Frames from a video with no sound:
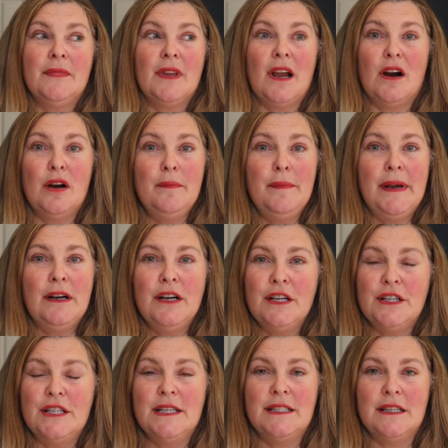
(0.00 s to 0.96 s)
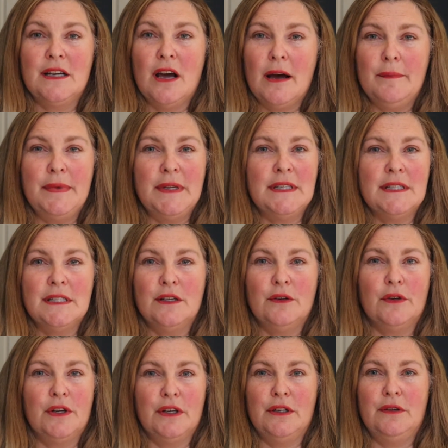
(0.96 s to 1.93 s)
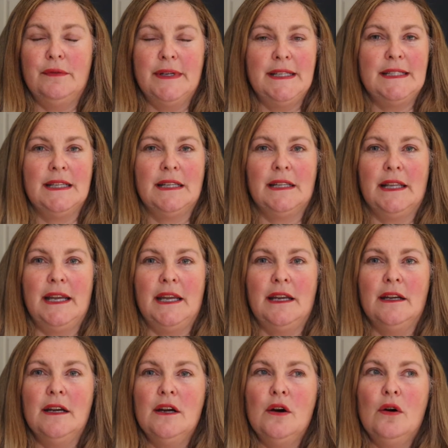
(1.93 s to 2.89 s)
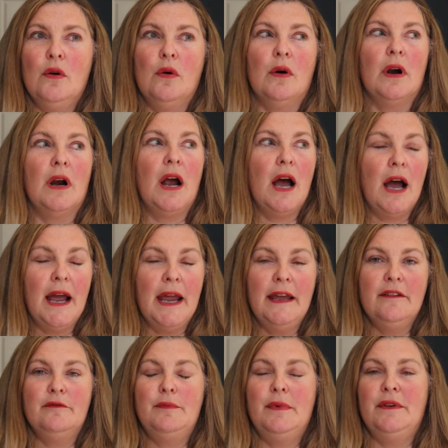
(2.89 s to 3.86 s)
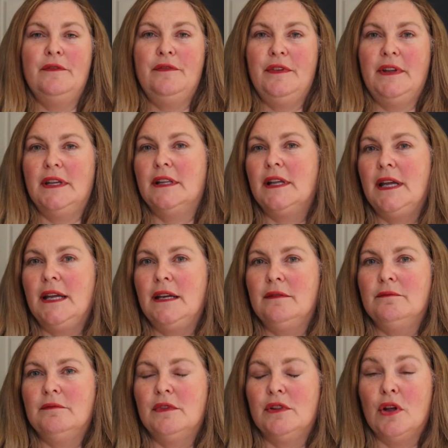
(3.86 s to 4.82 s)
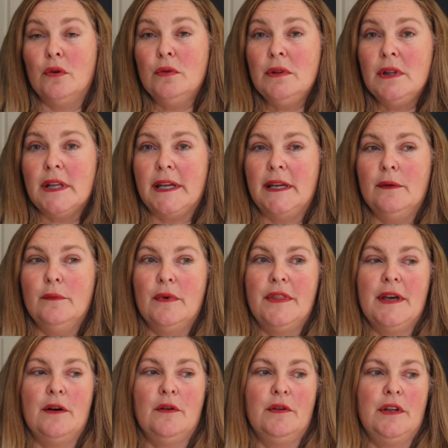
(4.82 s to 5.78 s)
our marriage has not been so good recently, or I have been feeling lonely without